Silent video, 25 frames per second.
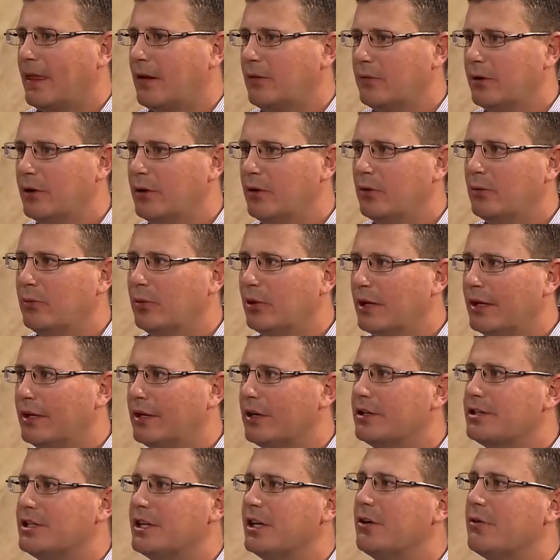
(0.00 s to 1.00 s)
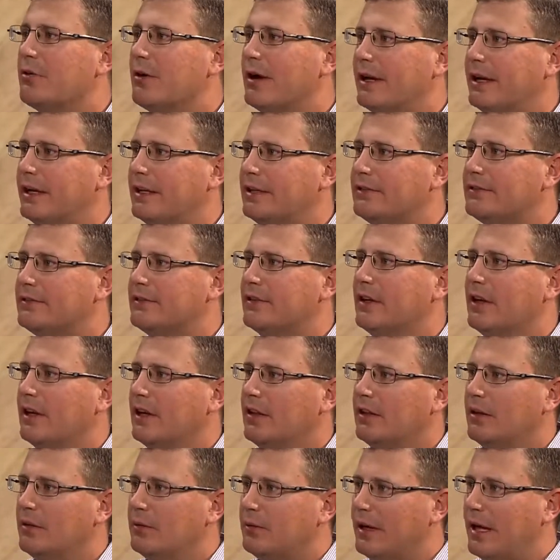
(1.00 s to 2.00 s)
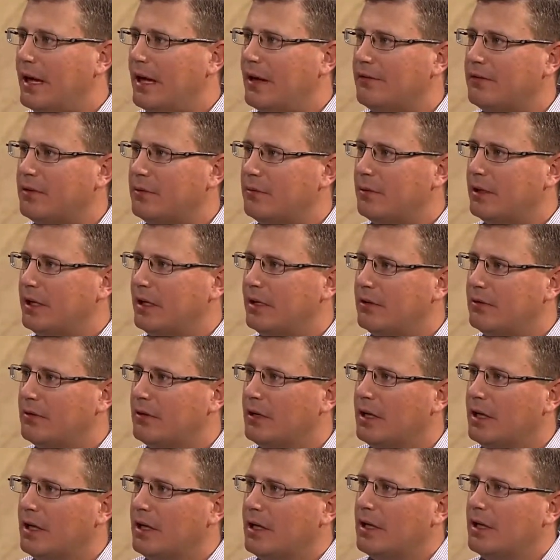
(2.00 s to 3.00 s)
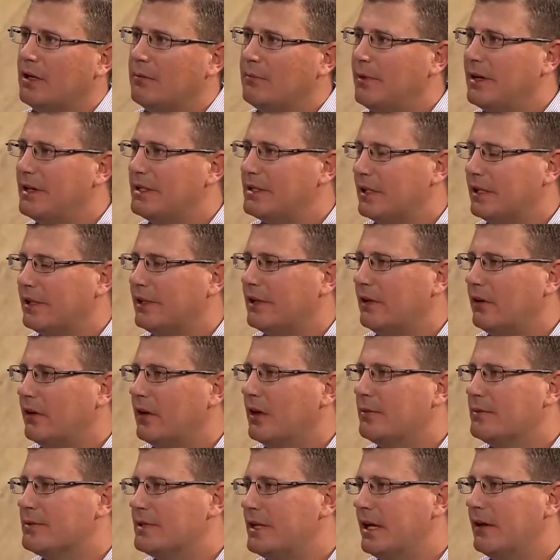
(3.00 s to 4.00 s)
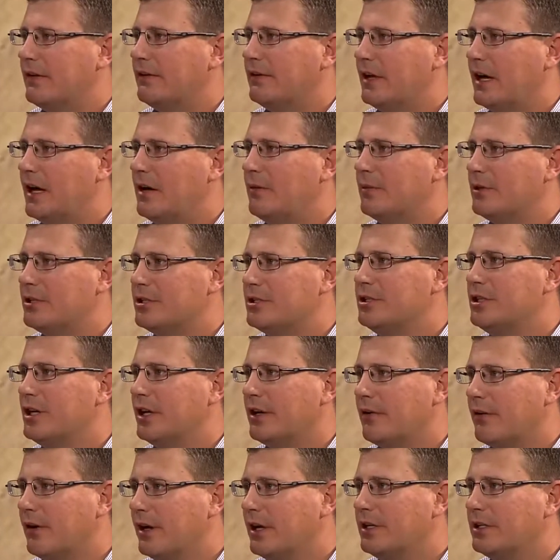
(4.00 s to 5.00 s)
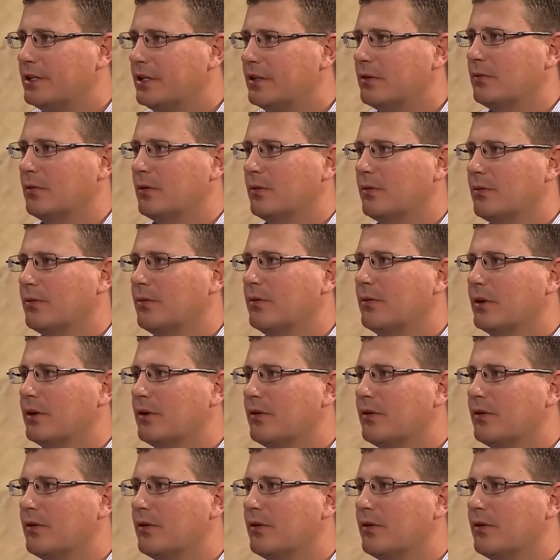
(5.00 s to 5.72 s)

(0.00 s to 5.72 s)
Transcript: renewable energy credits that we have to meet. Basically, it all comes down to how much generation we're, we're